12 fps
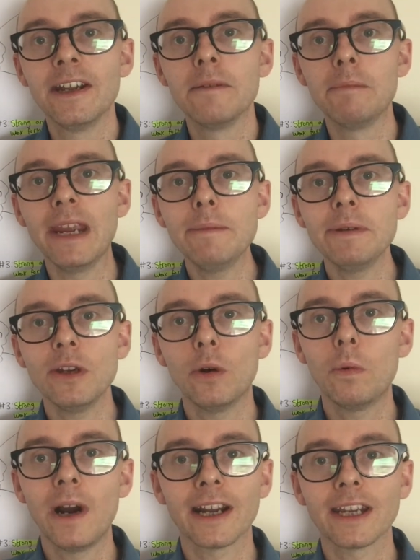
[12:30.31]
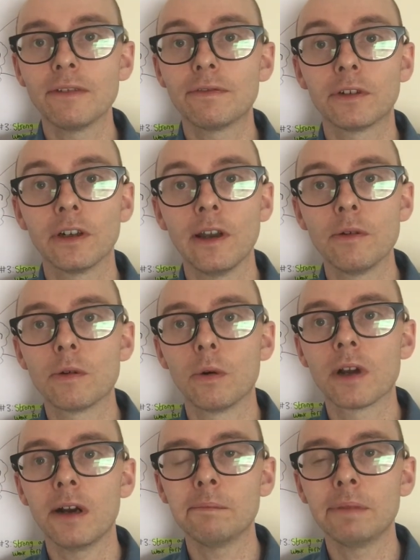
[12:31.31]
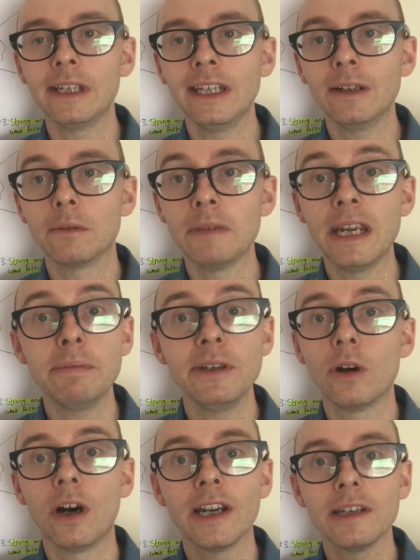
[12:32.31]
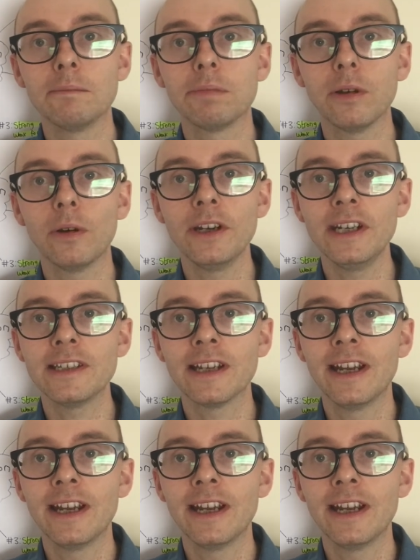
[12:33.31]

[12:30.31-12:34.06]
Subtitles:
Maybe you're working for a local company, or maybe you're unemployed,